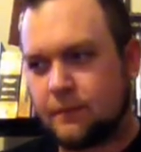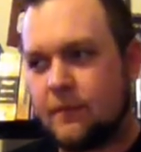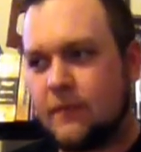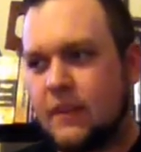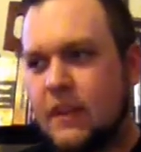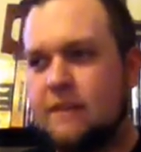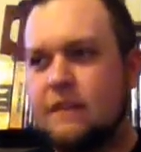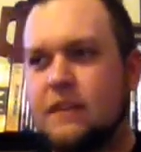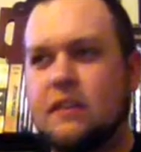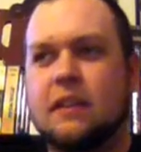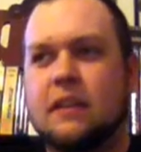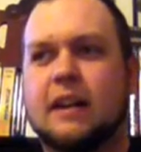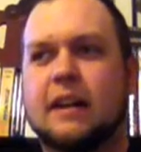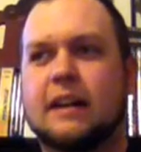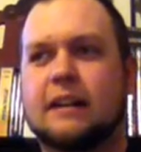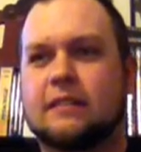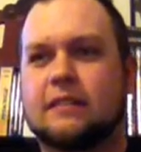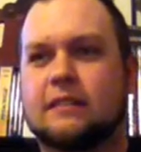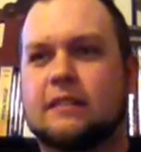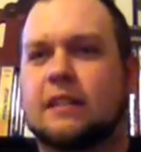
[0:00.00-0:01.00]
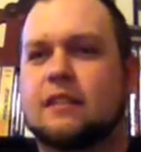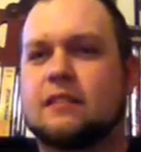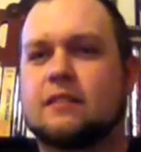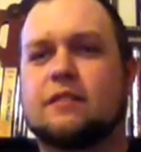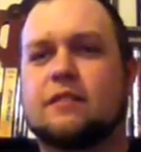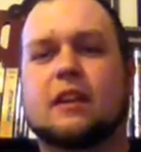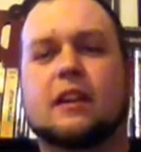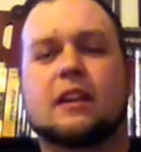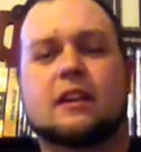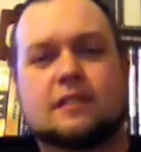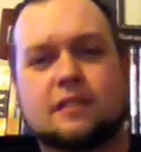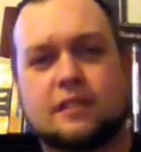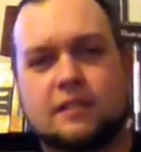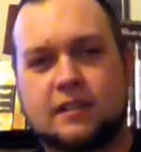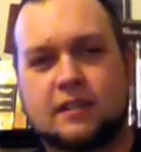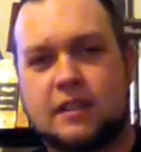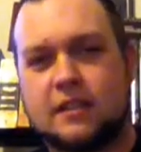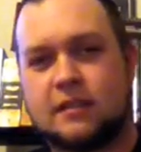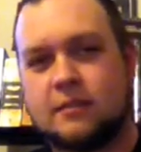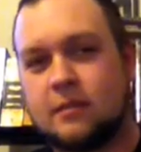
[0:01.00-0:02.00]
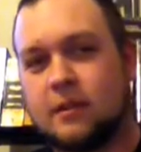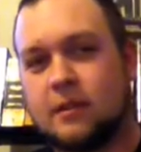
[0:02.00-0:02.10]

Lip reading: if you like a Friday 13th